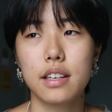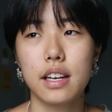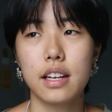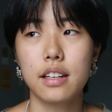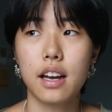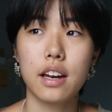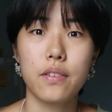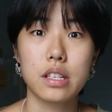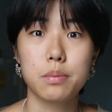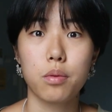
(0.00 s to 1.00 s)
and kind of
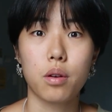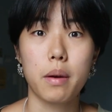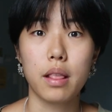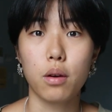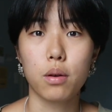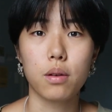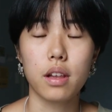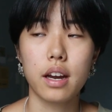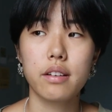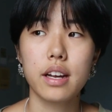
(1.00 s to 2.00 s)
explore my local
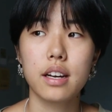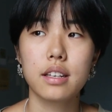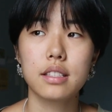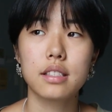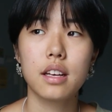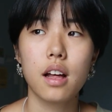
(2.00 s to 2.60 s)
areas.